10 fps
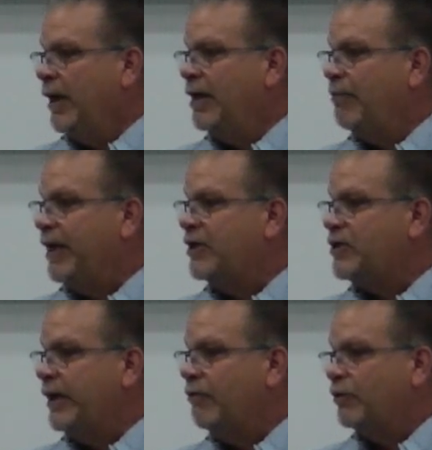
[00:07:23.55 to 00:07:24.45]
And the
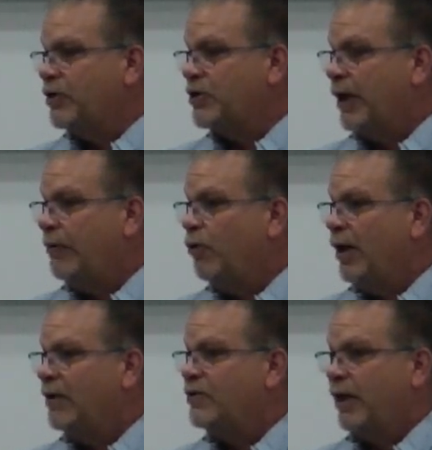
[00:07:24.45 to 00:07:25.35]
biggest thing with the
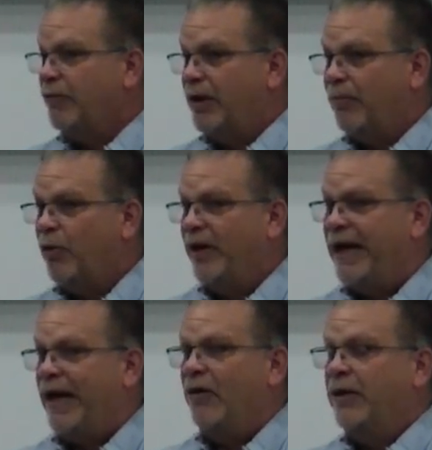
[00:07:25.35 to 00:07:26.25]
sidewalks, I want to
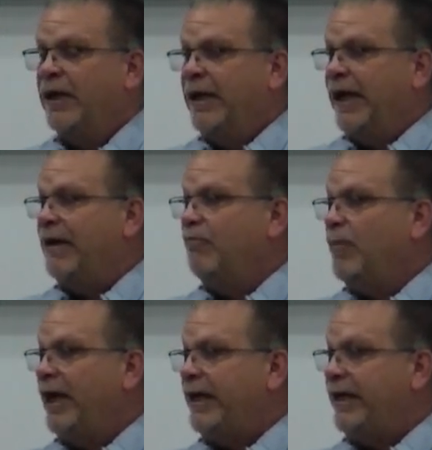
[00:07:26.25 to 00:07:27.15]
point out, that
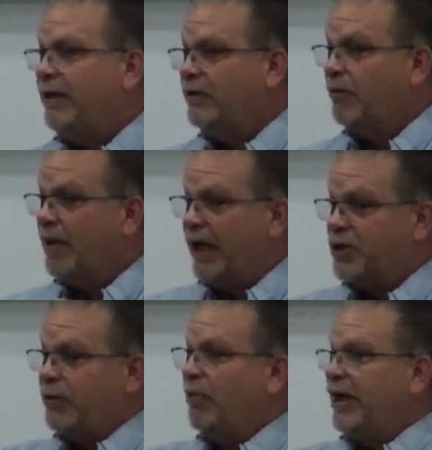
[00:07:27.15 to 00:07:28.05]
money, the
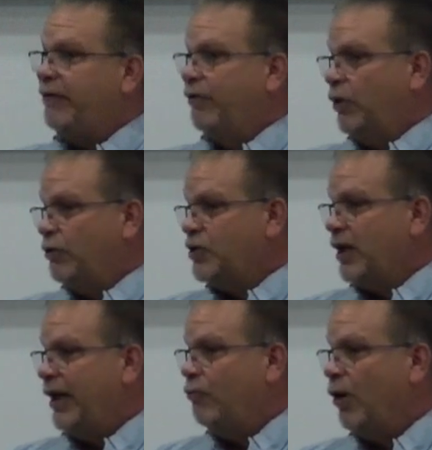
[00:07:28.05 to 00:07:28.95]
matching money for those
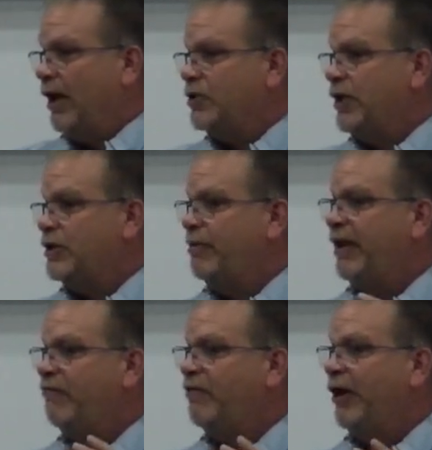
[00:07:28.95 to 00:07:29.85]
sidewalks has
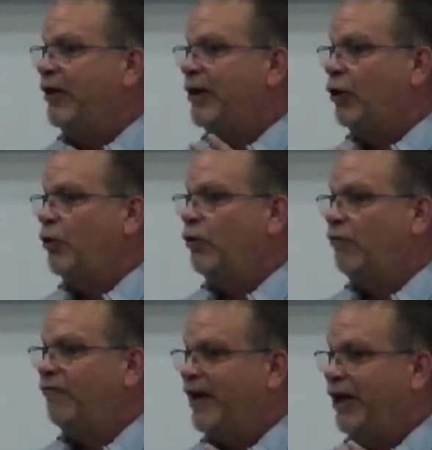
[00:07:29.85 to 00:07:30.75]
been very little,
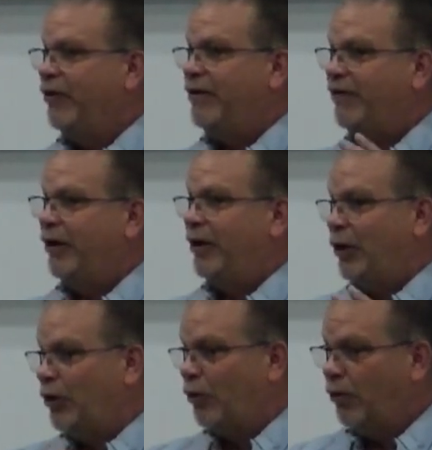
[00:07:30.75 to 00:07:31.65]
very, very
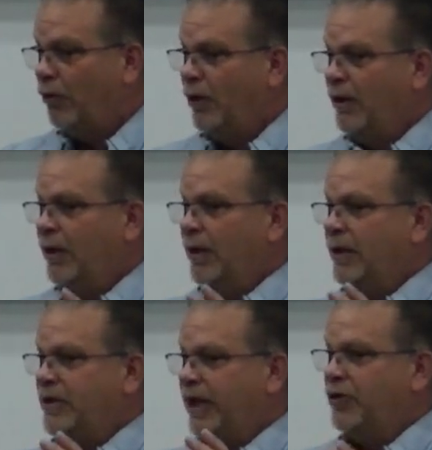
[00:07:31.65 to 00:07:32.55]
little
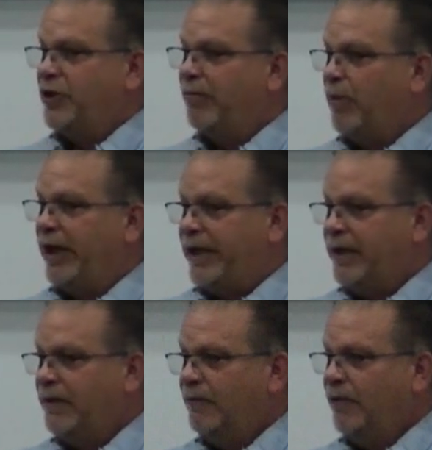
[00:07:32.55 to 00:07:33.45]
township money.
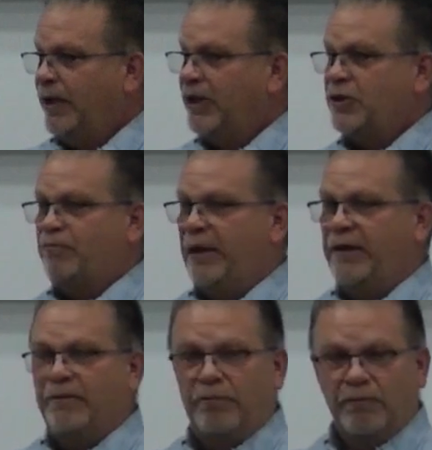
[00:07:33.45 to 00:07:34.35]
It's been
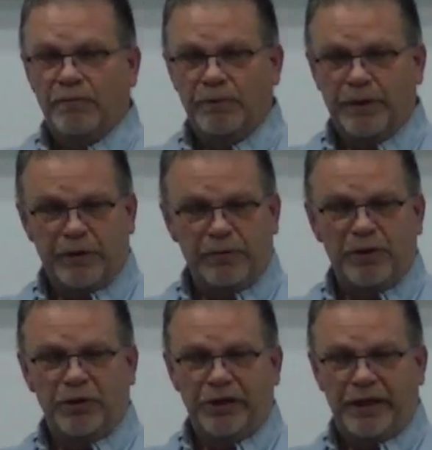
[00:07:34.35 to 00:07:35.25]
the
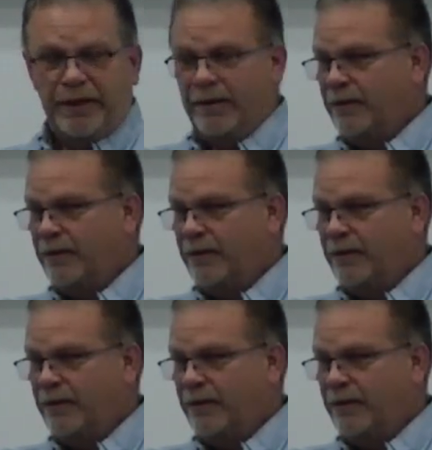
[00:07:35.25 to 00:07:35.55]
community.